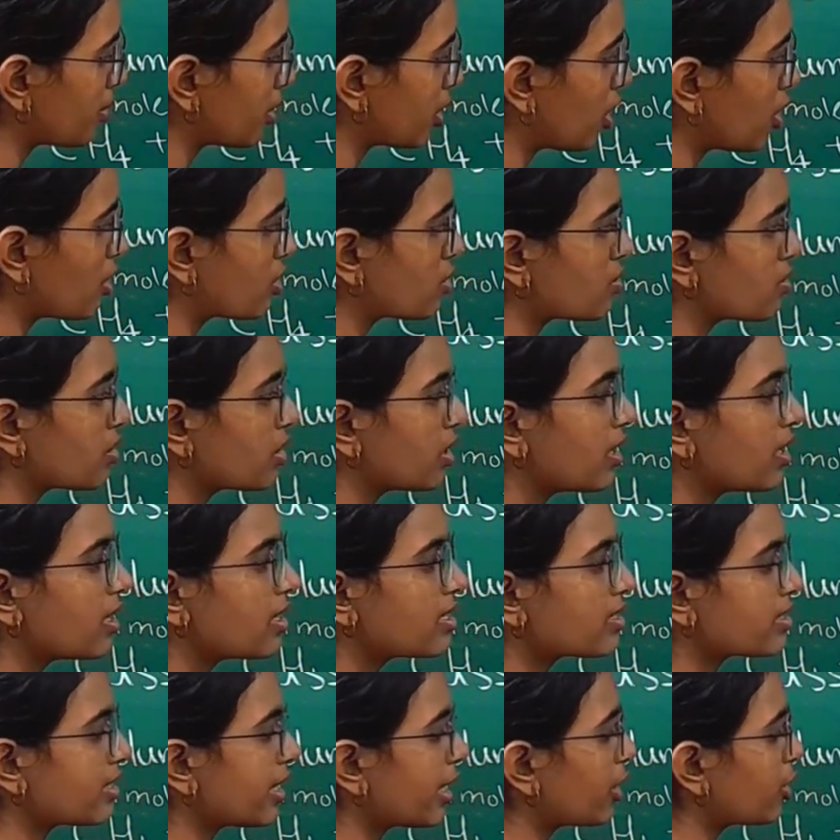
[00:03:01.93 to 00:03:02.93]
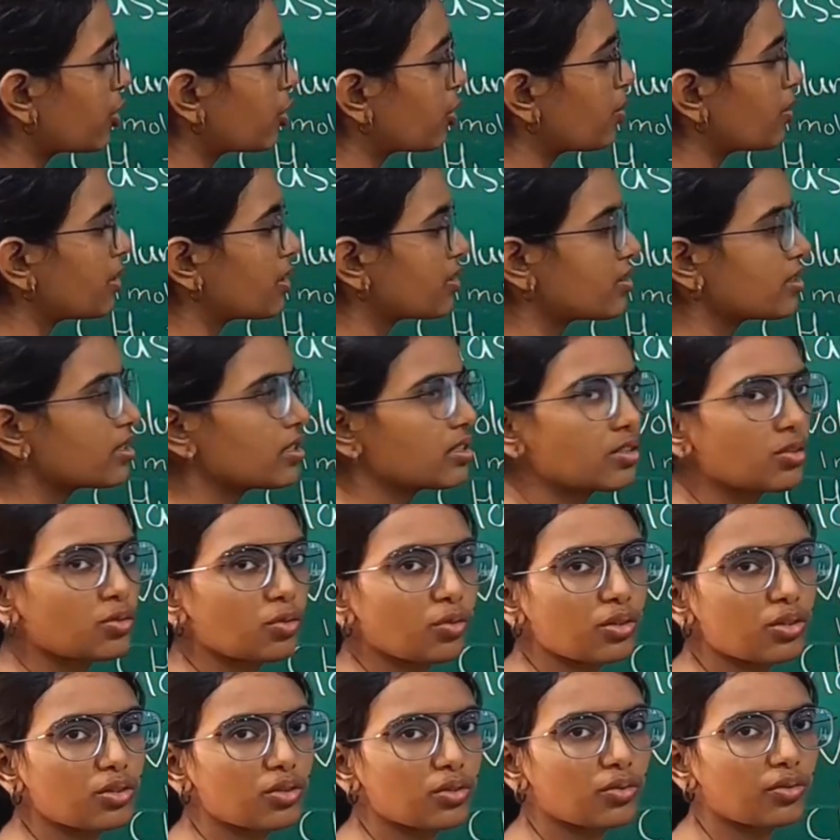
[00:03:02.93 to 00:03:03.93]
because stoichiometry is
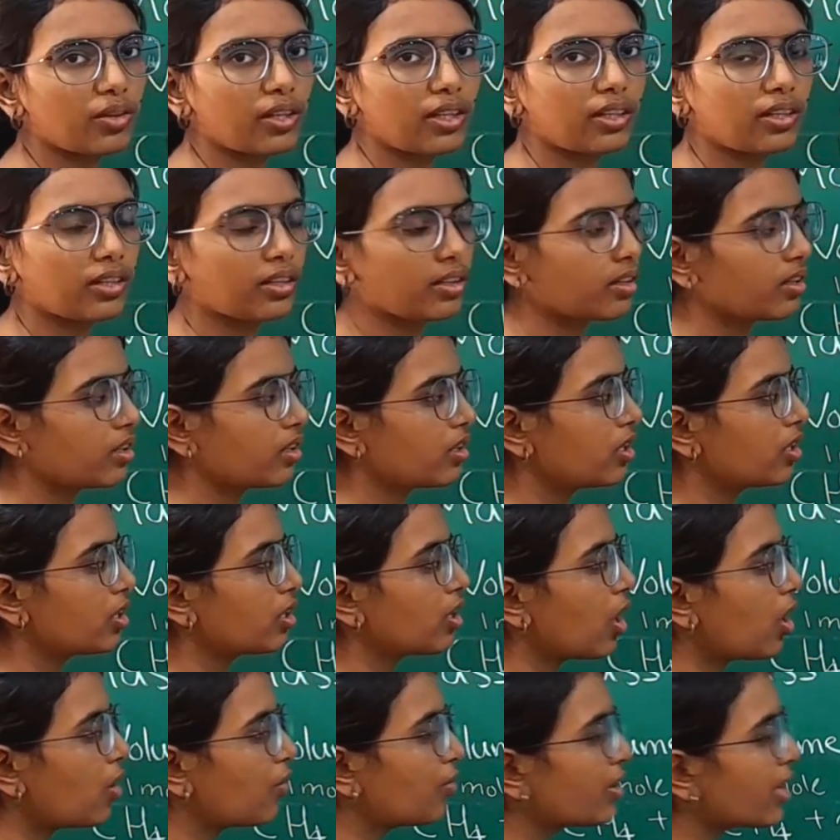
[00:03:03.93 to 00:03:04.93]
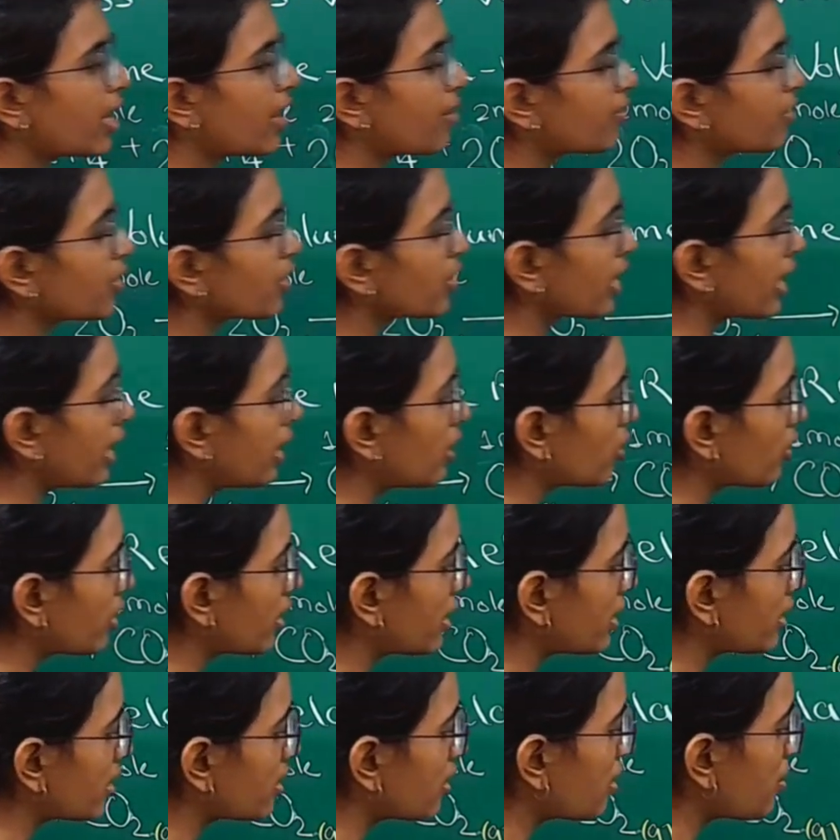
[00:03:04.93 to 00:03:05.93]
2:1. Now we have to
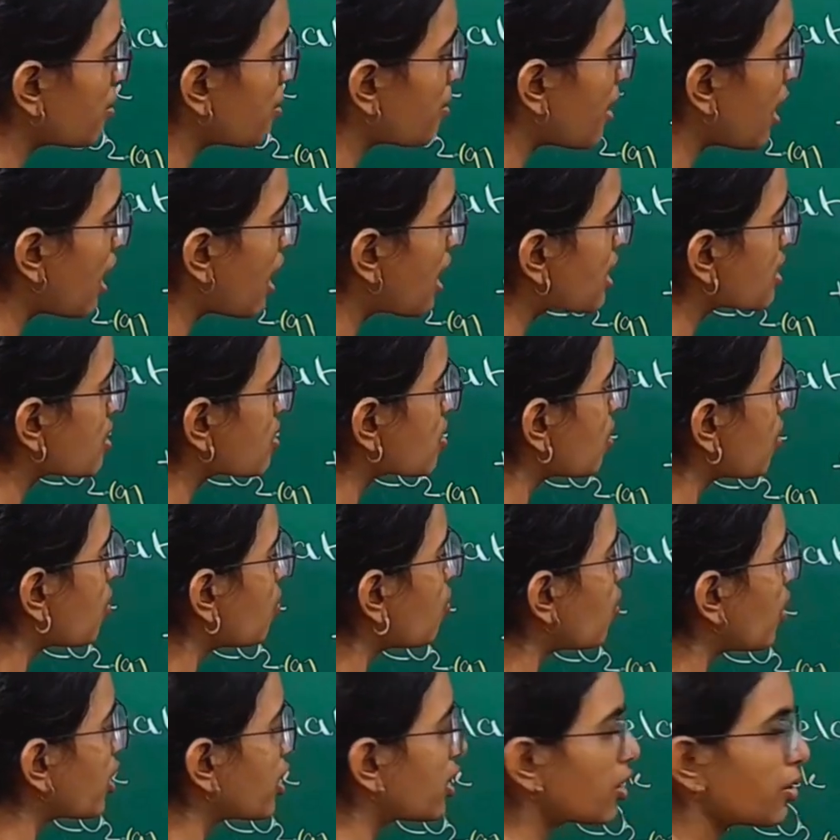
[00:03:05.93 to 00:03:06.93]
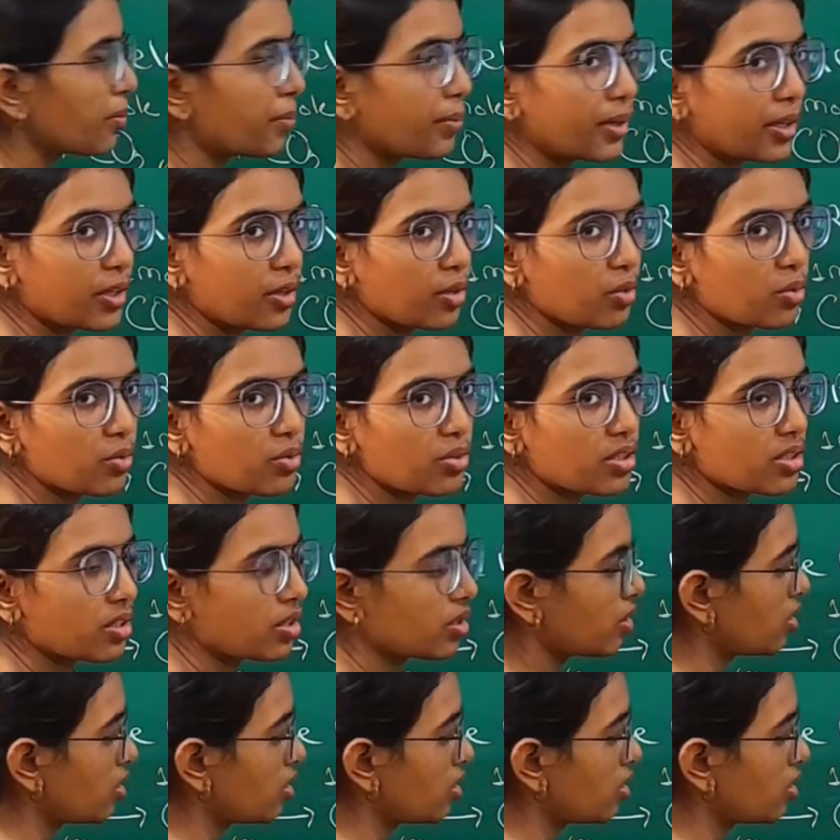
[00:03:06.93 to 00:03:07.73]
calculate the mass of water produced.